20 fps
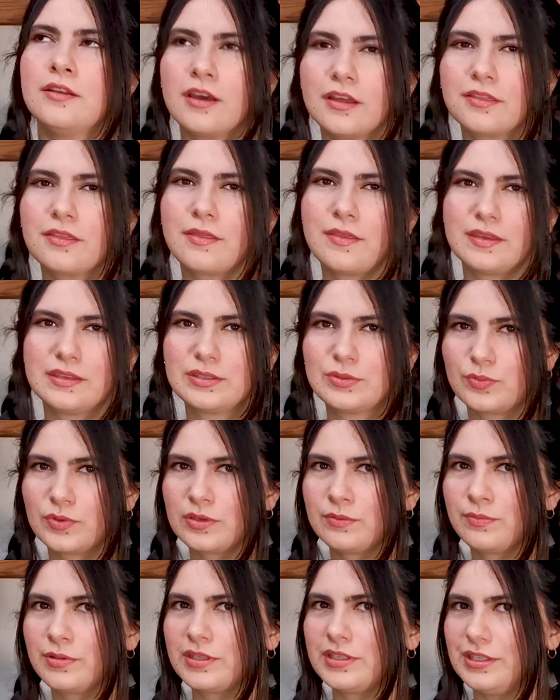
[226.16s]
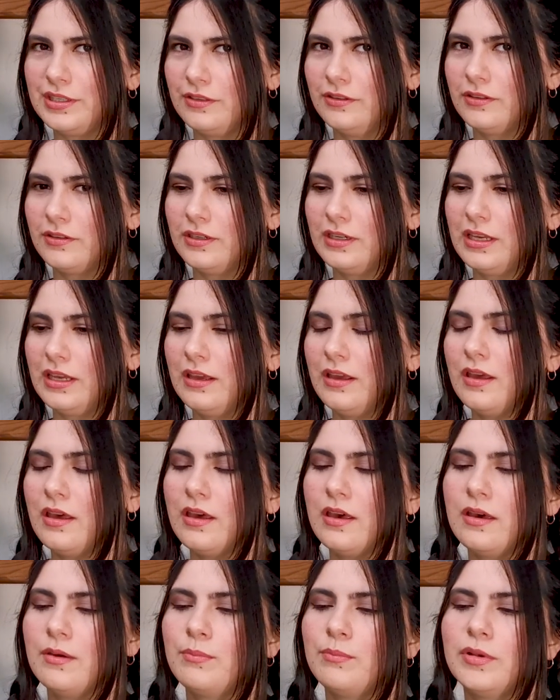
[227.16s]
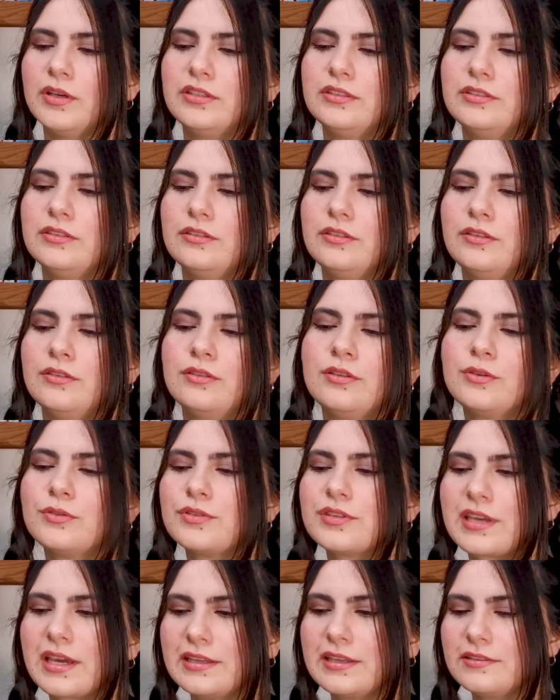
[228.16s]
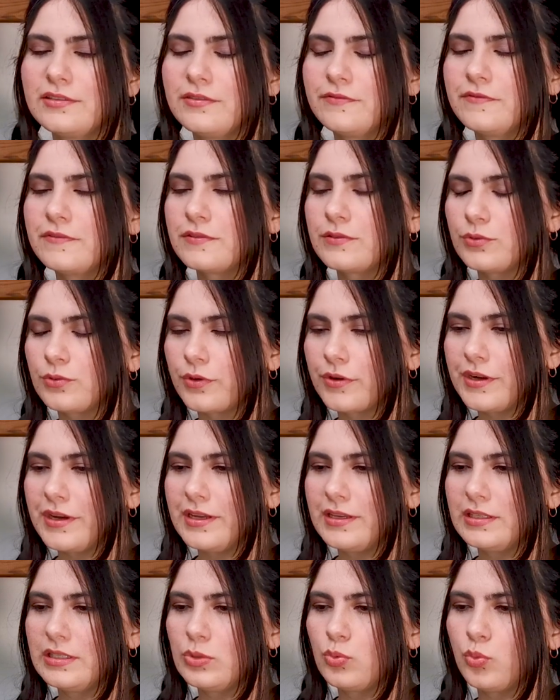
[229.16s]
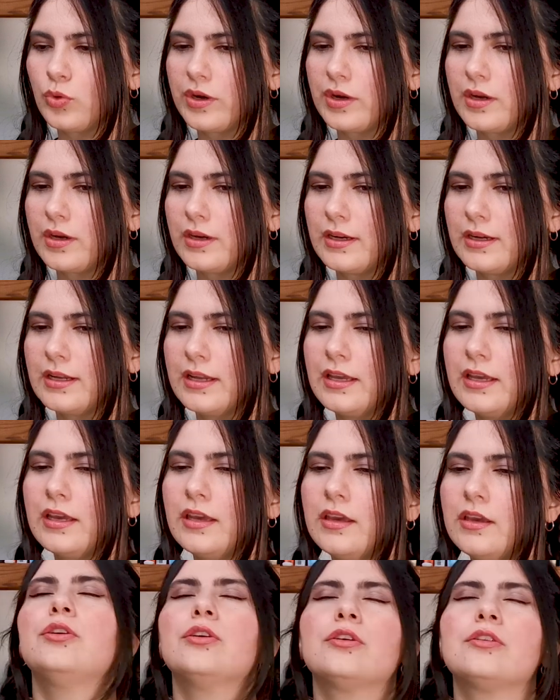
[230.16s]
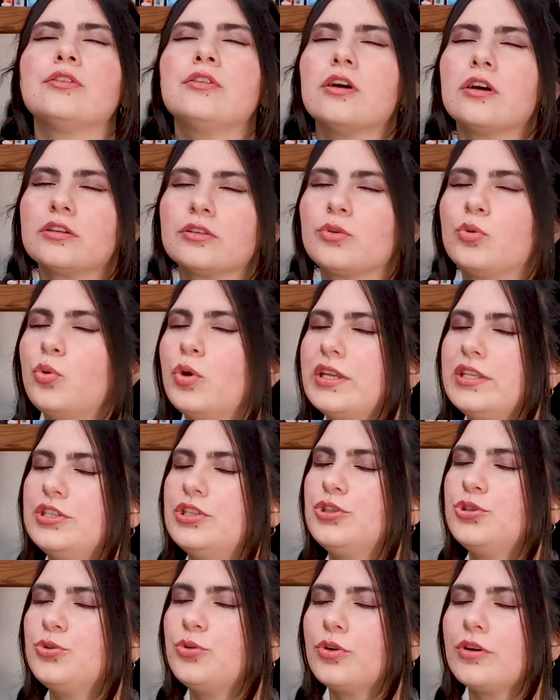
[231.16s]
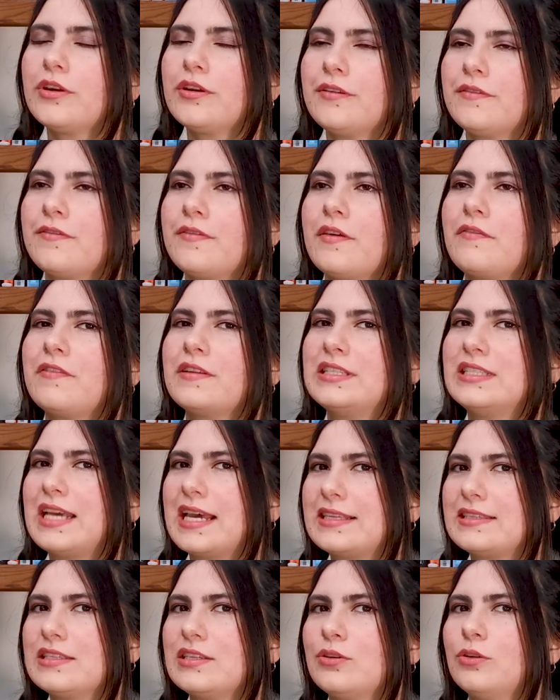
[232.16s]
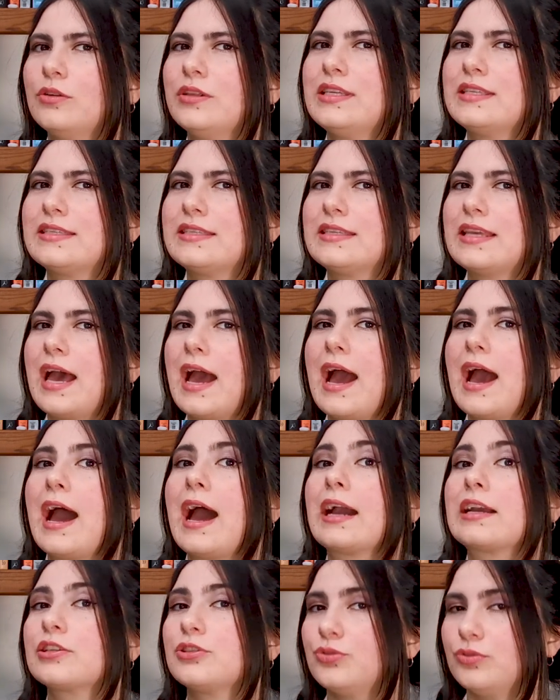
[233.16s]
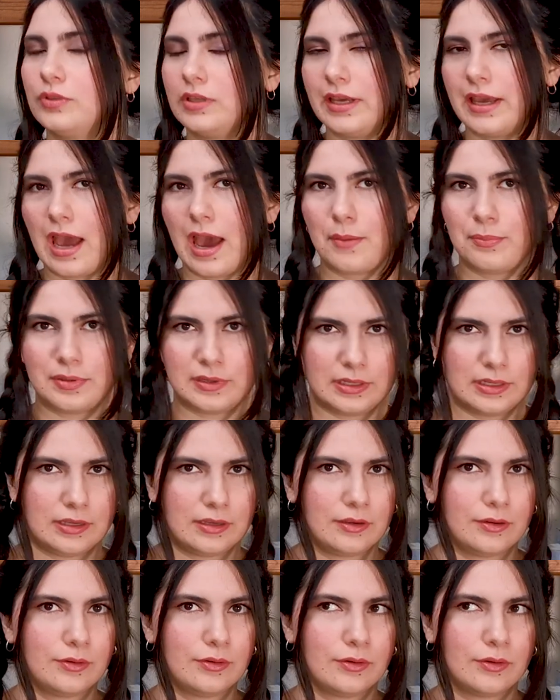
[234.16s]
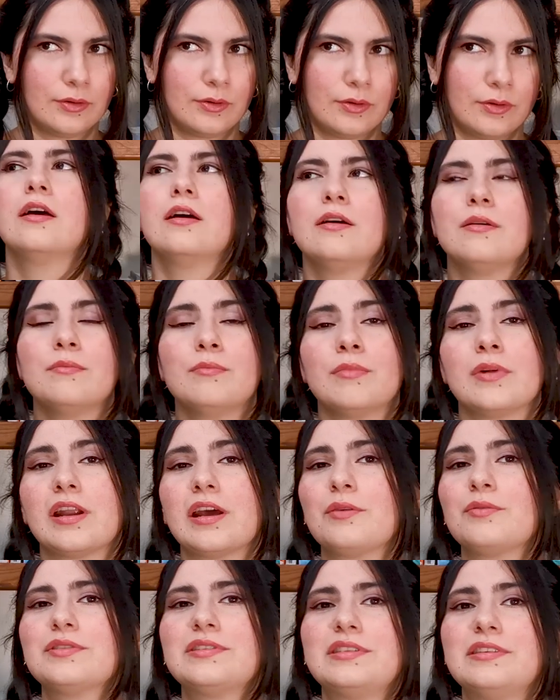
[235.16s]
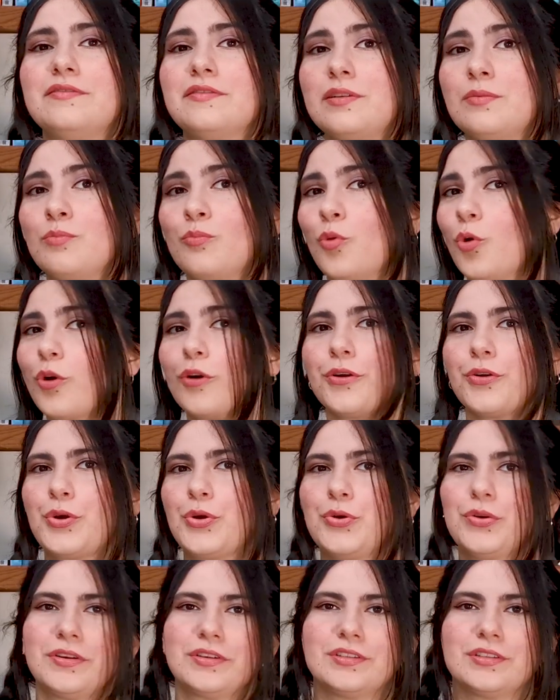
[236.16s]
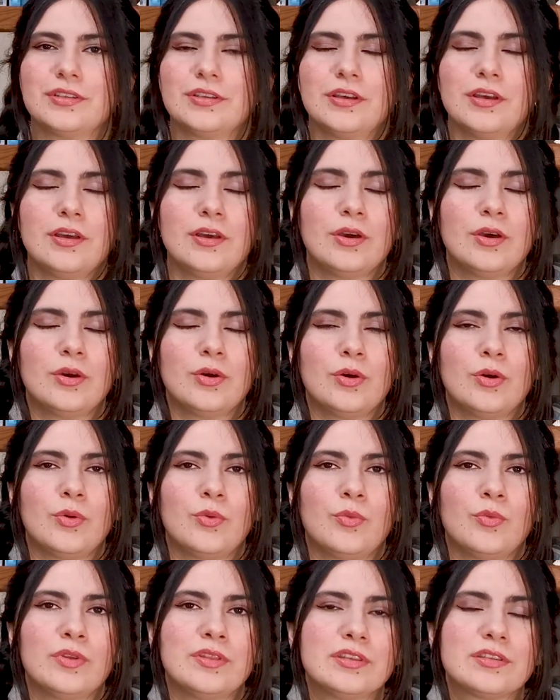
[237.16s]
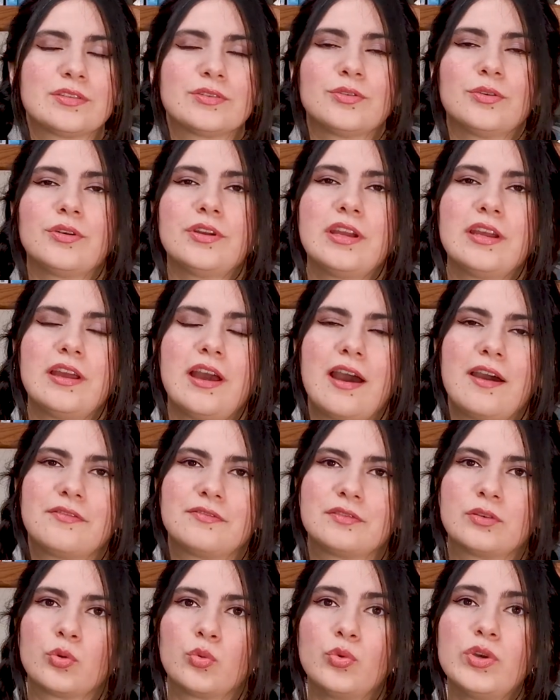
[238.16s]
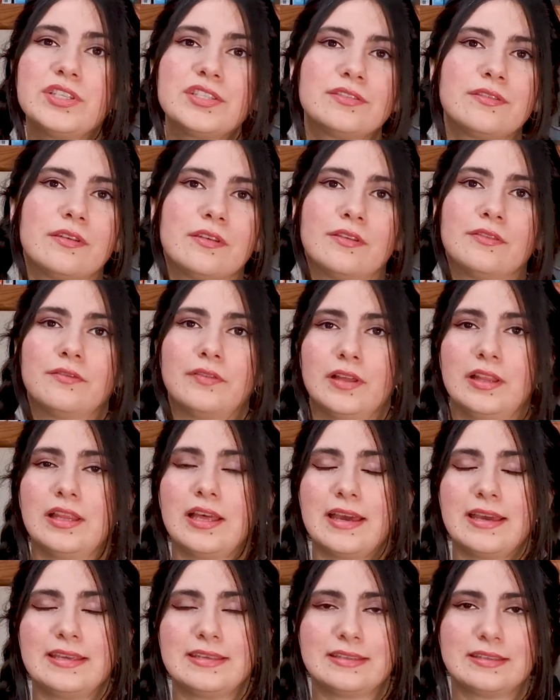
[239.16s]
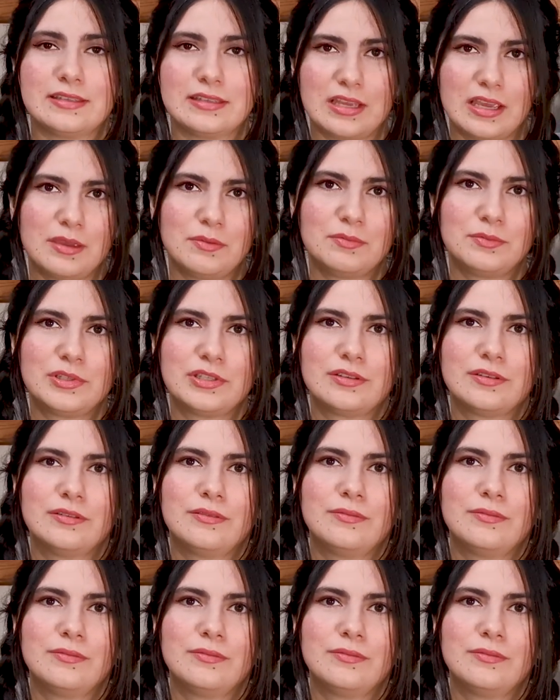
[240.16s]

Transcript: Not this one particularly, but those kinds of stories where you're not quite sure if the fantastical is actually happening. But I was even more hooked when the story after which the novella is named